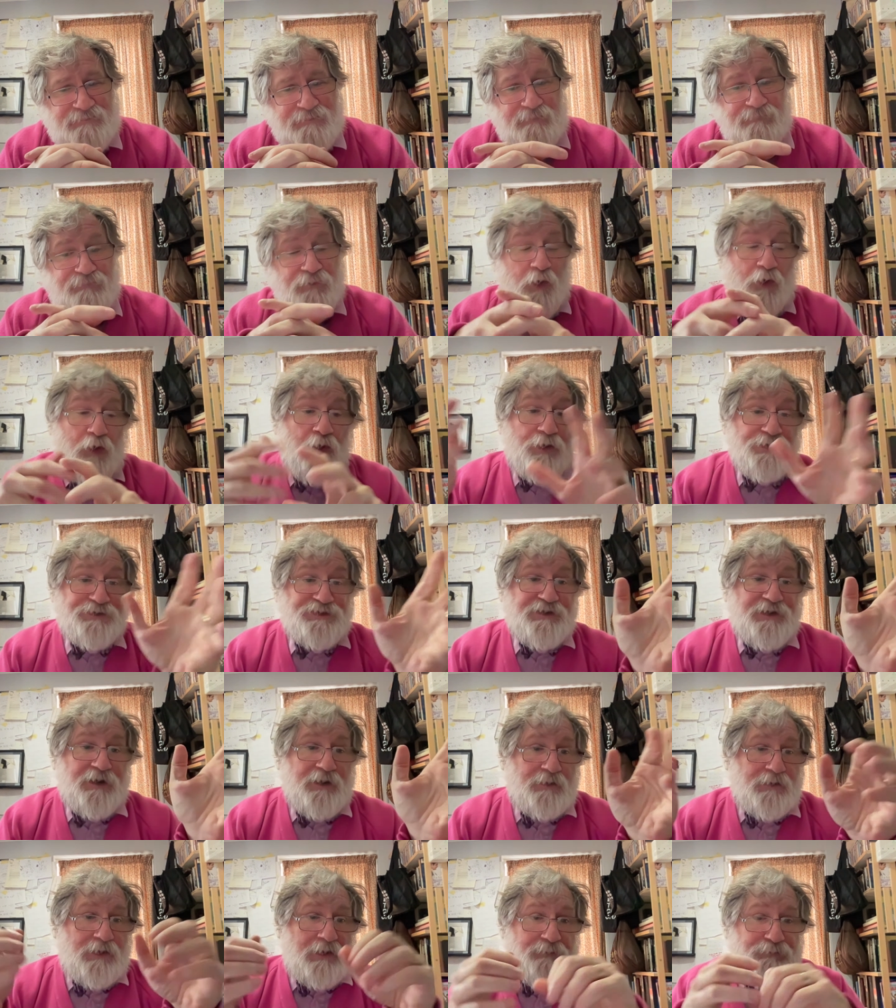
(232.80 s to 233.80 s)
of
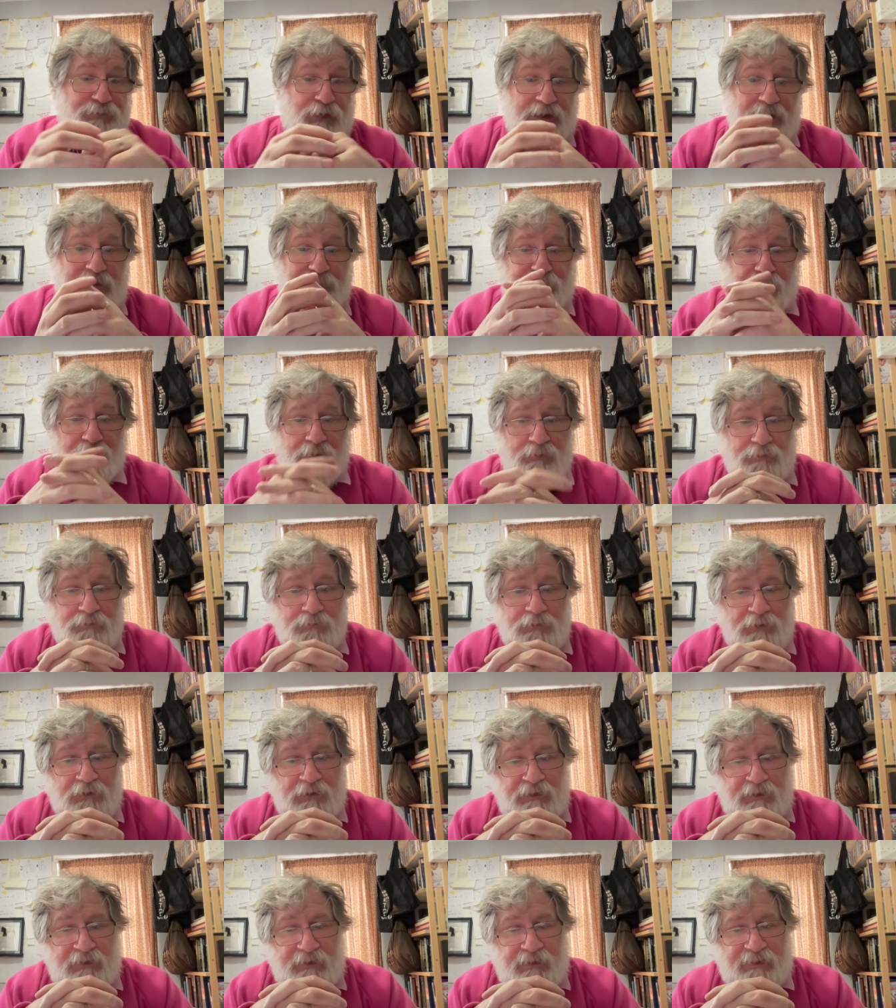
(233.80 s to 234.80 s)
ordinary people
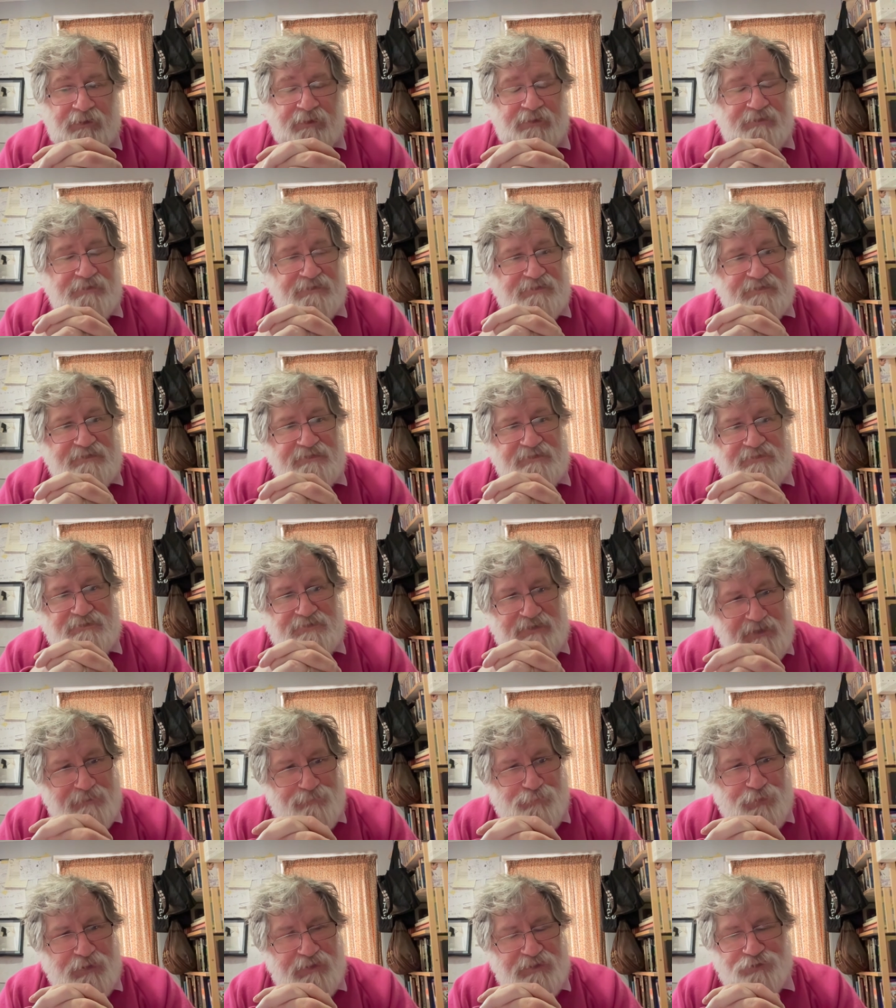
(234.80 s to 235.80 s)
is
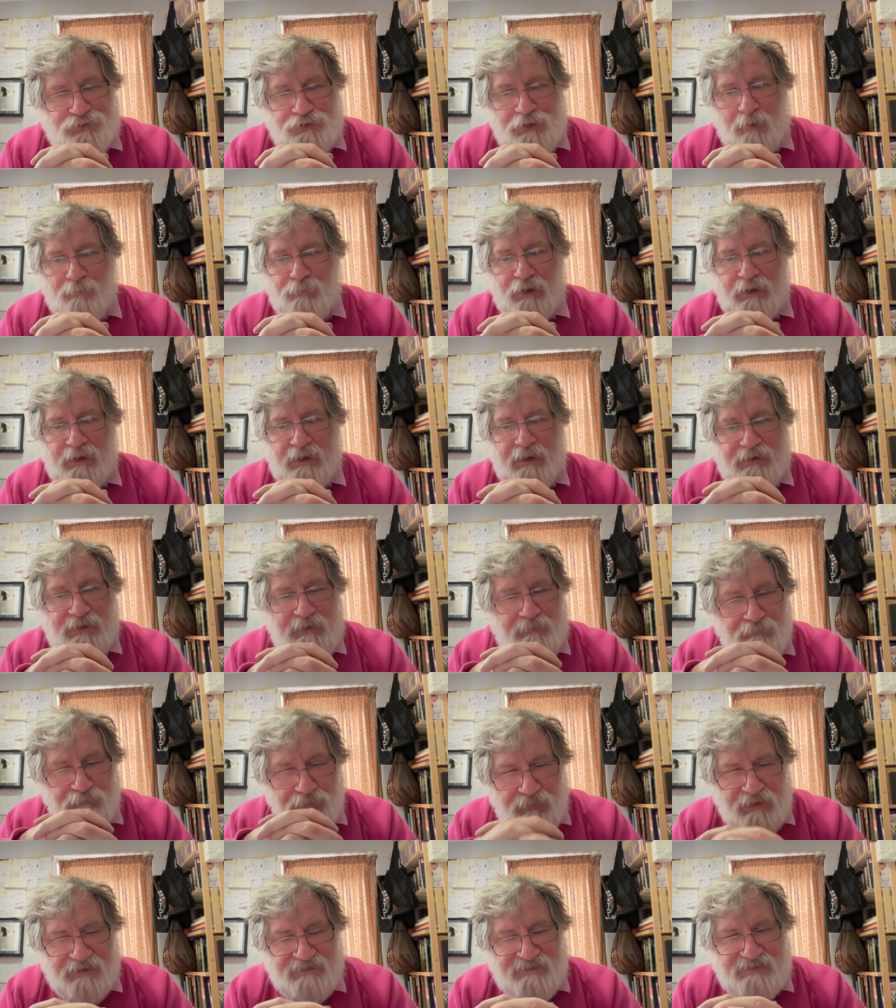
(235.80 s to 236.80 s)
deeply troubling, and it
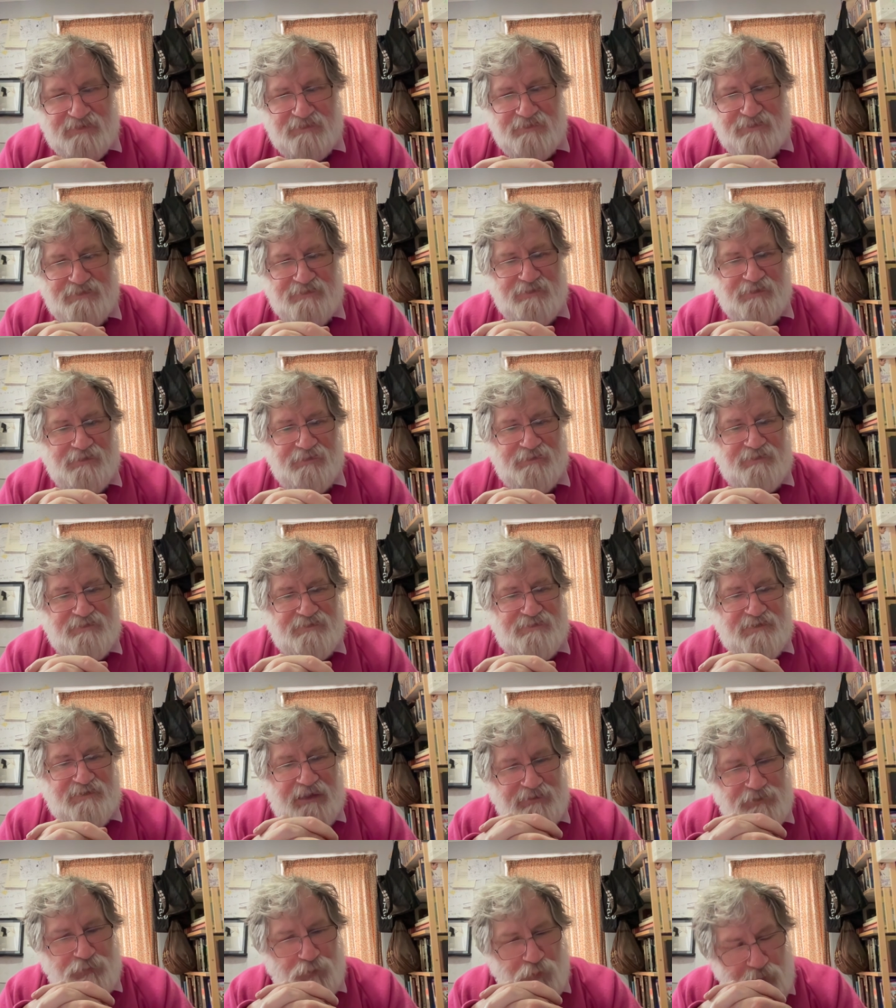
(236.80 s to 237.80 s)
must concern us. It
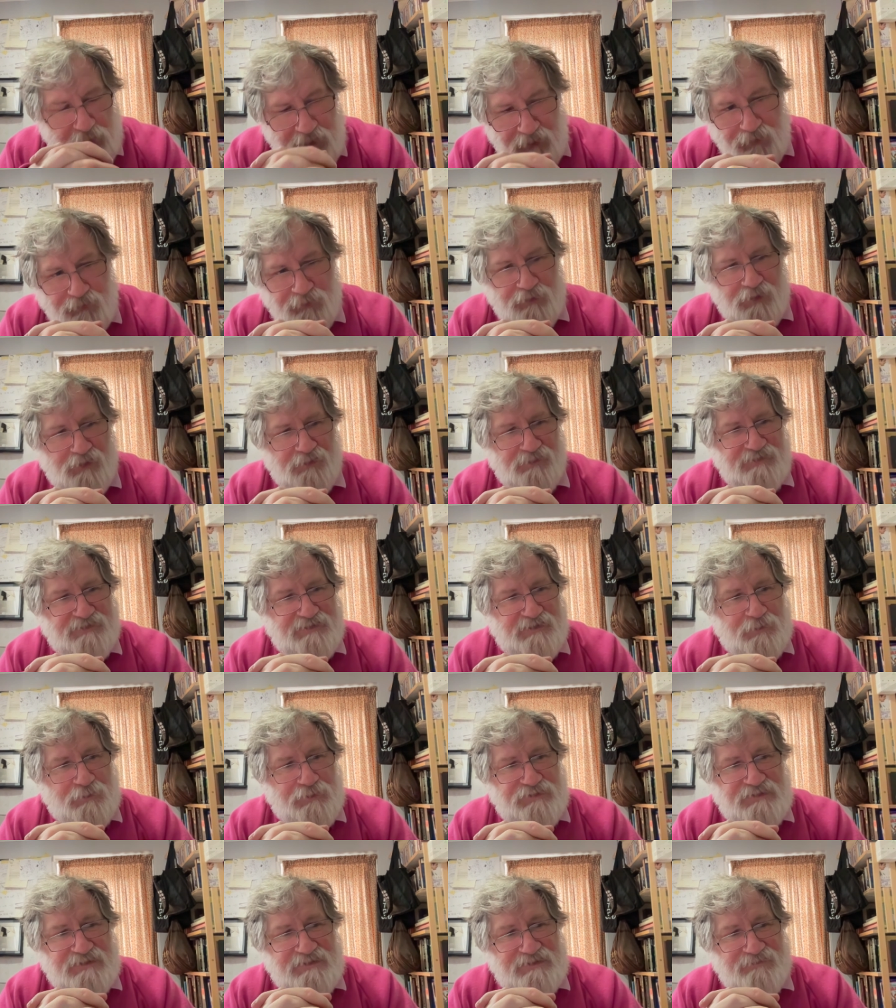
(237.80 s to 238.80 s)
has real
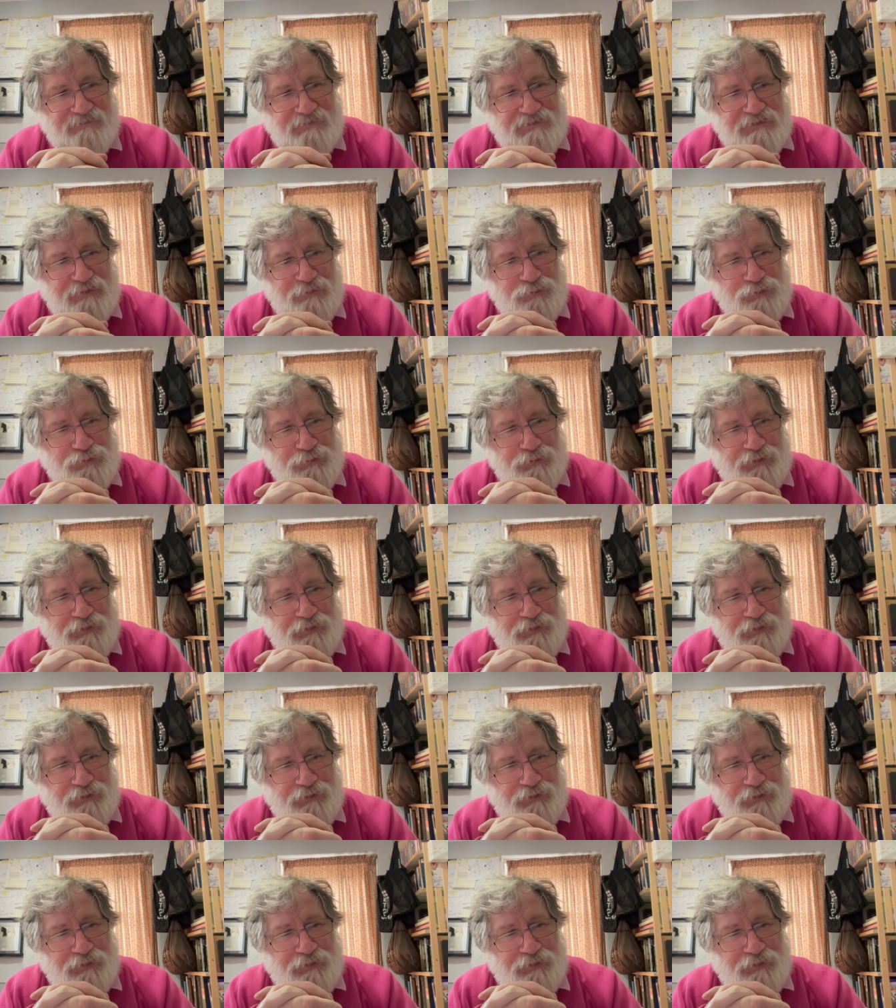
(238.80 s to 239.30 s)
consequences for social